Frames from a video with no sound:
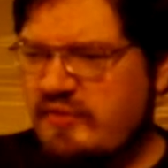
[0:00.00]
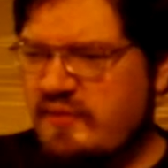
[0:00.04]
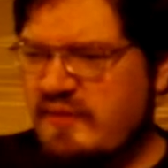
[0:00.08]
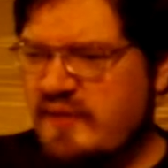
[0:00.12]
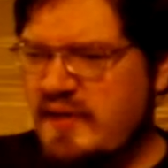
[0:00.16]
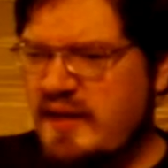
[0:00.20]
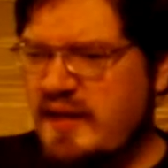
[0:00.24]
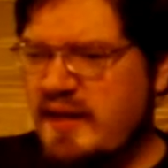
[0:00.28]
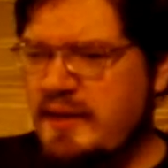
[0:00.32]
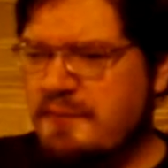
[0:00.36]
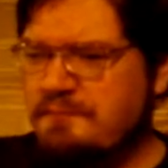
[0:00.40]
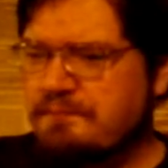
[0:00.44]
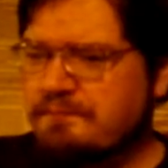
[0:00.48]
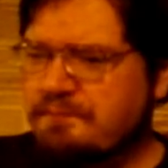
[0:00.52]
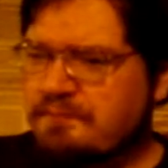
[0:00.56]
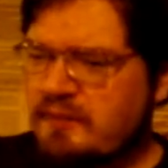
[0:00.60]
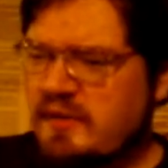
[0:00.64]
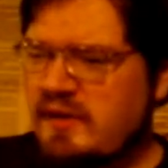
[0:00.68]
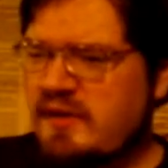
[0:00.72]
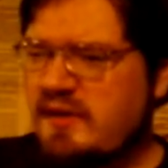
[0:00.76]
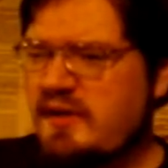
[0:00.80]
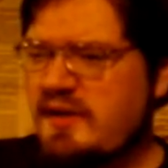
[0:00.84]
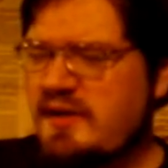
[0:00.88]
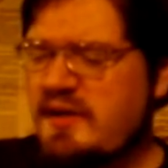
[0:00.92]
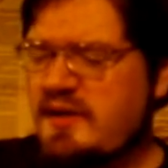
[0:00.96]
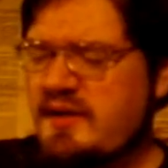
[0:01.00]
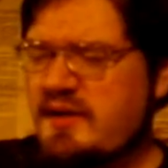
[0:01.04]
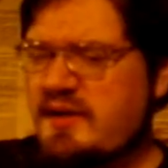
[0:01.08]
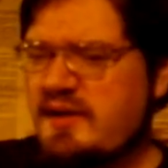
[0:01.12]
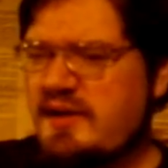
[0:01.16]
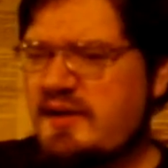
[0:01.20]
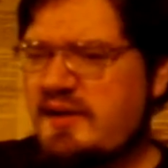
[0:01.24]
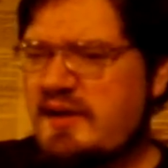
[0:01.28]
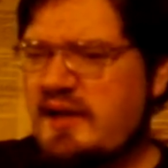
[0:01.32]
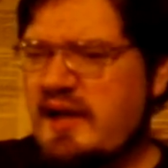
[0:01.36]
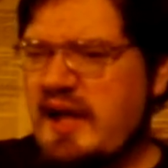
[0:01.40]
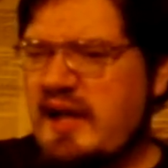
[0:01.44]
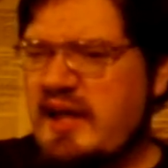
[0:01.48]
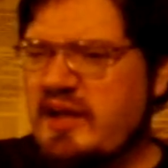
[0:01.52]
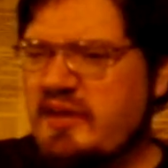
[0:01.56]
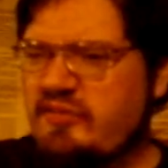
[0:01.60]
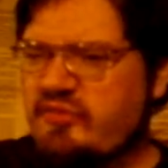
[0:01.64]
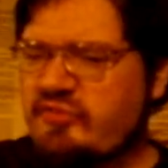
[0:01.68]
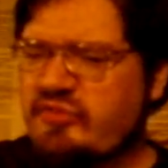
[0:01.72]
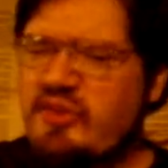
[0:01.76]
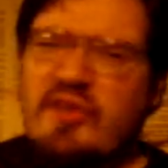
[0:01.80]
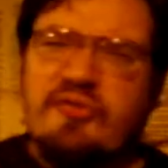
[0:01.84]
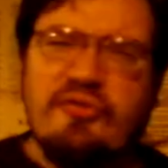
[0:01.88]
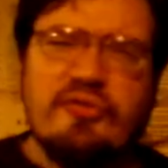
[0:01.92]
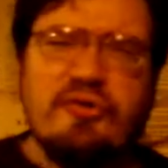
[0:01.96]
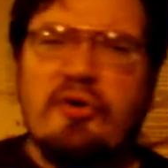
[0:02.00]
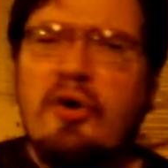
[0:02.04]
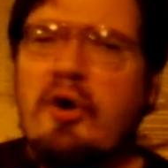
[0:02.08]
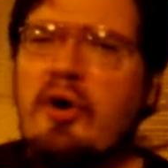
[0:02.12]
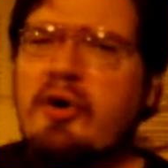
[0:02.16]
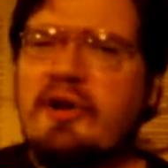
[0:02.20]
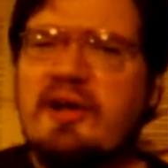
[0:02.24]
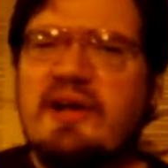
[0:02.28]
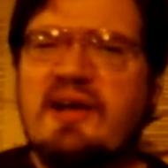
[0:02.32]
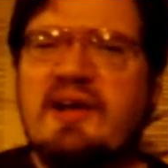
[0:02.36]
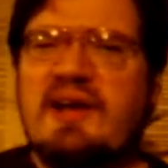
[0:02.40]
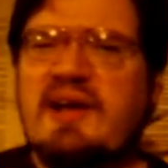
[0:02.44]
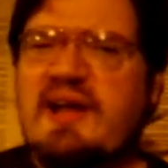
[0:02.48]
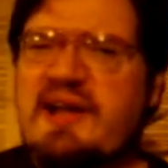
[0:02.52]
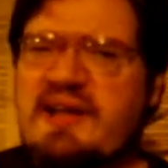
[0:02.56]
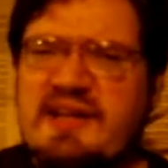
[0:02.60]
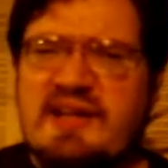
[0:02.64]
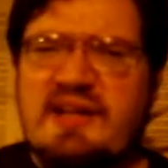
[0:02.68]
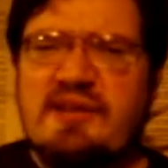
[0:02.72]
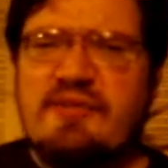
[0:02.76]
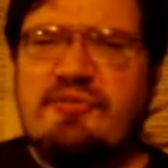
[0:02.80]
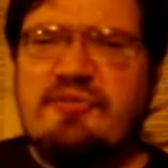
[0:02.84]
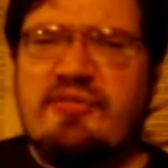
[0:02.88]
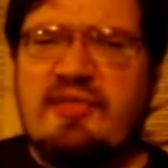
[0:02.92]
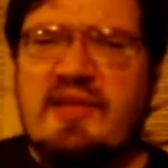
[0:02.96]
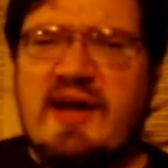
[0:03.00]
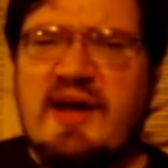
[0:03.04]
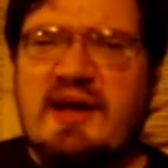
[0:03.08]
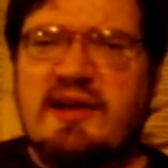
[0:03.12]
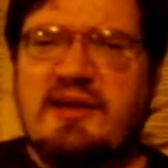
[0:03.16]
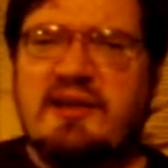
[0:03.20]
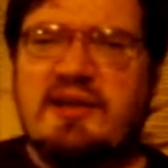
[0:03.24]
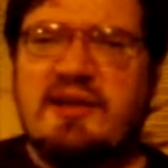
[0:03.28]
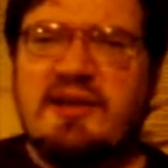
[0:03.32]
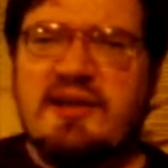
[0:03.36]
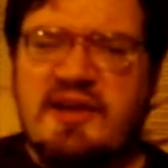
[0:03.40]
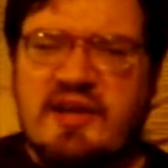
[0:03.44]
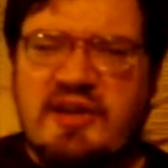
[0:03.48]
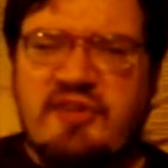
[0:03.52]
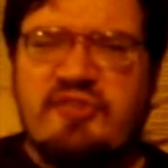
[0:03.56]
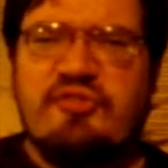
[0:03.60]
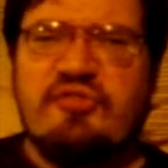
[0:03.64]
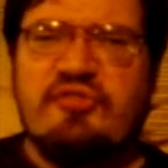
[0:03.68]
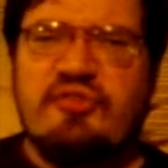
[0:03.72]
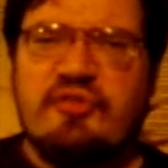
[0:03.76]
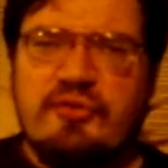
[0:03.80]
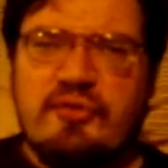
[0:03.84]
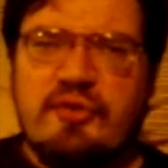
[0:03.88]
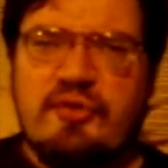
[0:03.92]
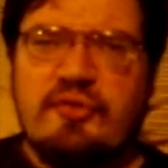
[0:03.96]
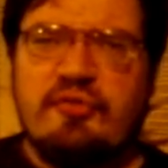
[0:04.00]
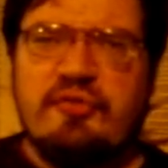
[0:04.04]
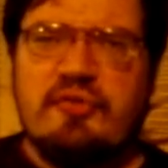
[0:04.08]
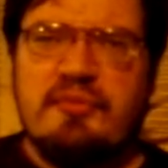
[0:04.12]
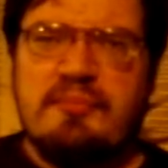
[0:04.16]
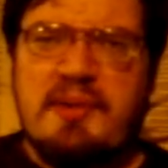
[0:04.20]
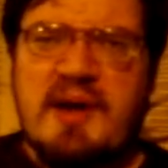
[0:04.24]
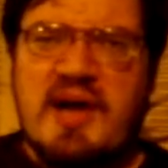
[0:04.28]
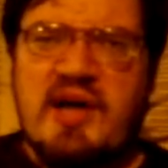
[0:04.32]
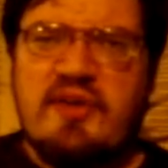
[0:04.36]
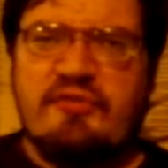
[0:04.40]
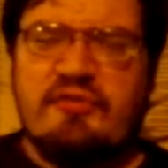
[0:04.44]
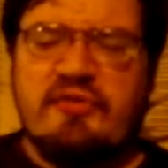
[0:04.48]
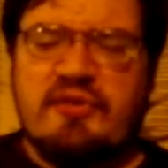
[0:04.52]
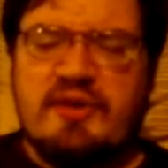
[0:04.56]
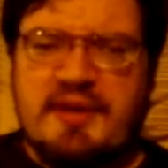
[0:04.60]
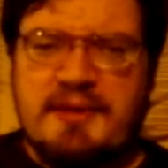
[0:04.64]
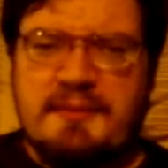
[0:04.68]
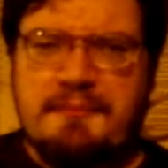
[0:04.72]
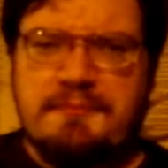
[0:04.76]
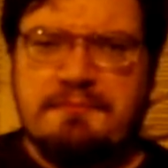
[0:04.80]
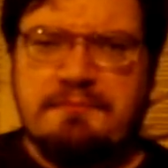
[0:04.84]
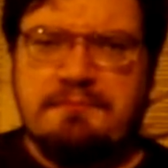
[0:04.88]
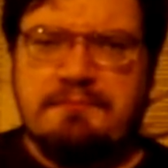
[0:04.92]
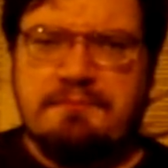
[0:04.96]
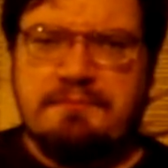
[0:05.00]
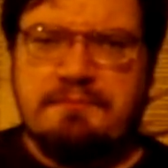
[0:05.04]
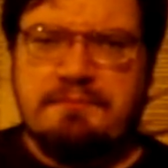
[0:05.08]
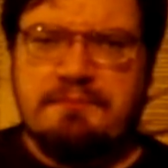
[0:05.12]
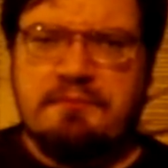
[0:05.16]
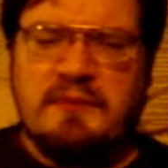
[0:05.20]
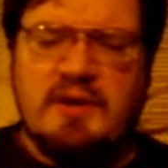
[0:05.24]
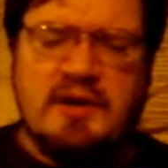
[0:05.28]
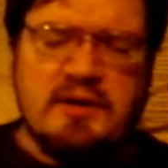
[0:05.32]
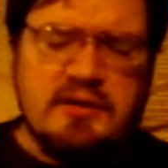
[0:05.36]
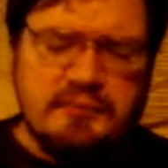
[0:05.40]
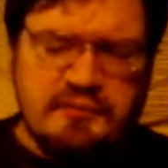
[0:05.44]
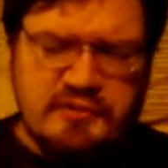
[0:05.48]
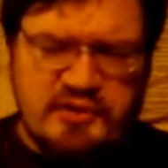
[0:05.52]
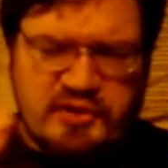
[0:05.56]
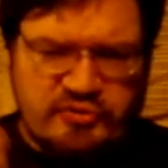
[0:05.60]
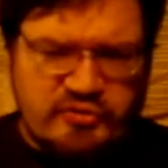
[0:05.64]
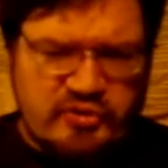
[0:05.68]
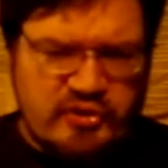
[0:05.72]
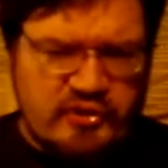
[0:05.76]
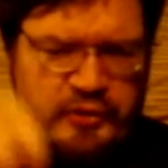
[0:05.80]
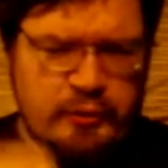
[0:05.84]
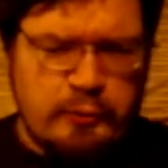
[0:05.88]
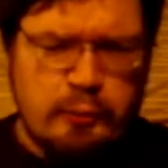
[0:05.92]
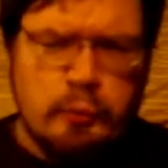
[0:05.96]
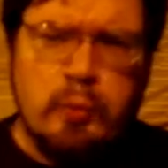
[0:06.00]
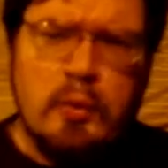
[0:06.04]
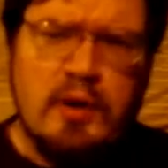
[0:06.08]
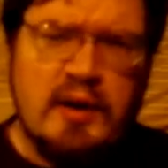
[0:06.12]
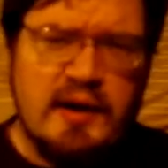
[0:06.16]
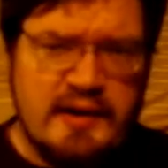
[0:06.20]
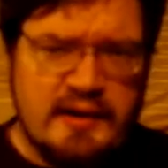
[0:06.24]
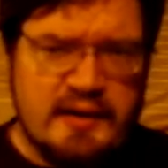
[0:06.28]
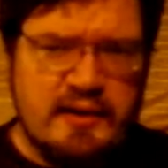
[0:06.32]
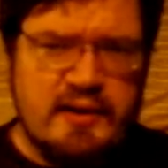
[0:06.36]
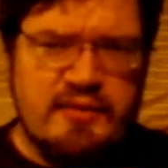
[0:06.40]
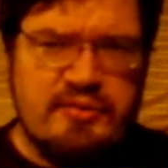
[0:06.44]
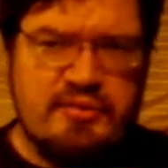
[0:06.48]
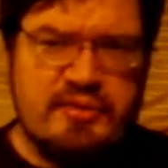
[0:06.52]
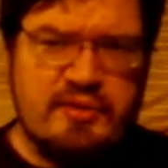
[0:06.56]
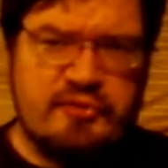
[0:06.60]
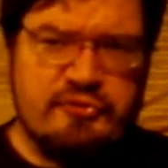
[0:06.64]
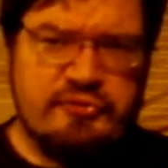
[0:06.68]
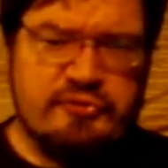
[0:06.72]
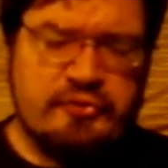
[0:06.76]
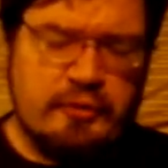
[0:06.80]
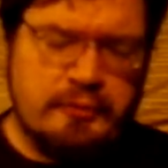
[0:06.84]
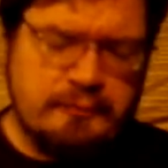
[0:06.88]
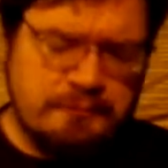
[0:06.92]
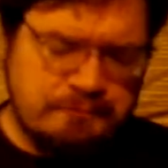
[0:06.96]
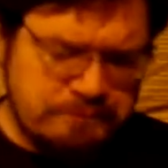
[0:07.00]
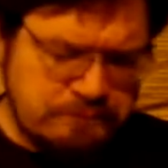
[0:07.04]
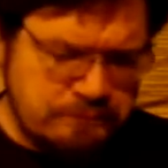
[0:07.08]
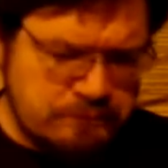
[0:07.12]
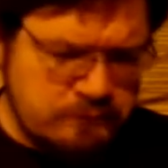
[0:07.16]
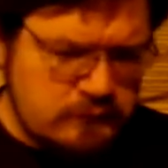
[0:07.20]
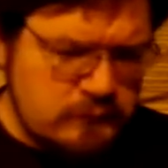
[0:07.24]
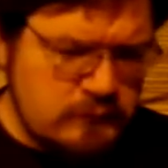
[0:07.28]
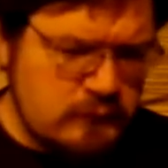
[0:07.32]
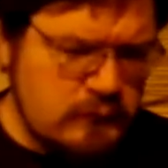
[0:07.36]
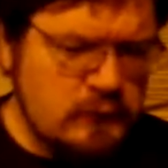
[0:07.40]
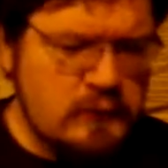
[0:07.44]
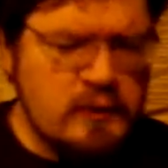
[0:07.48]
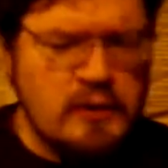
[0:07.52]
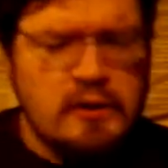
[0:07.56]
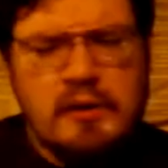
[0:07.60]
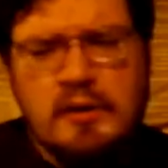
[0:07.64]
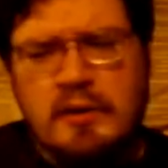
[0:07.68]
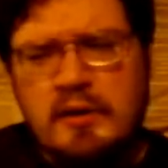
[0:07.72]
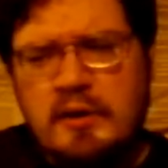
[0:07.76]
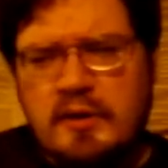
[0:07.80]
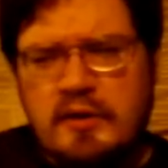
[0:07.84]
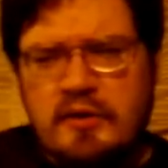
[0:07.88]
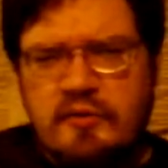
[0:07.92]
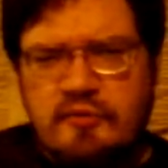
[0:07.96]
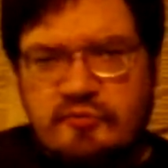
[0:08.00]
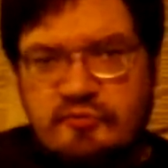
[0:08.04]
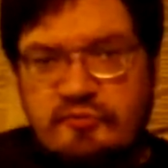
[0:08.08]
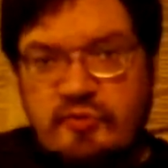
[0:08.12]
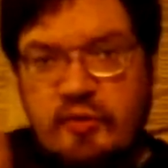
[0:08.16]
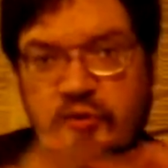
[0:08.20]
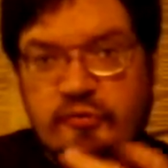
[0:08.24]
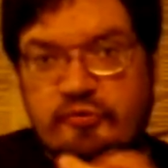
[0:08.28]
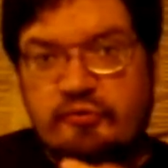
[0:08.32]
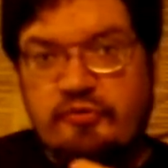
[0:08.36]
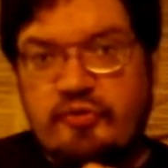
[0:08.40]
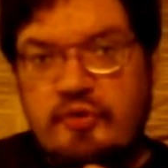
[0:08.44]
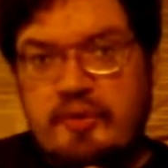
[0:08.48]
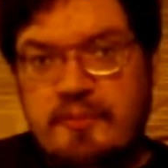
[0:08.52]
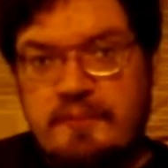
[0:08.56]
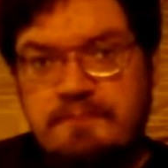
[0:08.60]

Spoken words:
there and doesn't honour any of that in any serious capacity. And I'm going to tell you why I think so. First,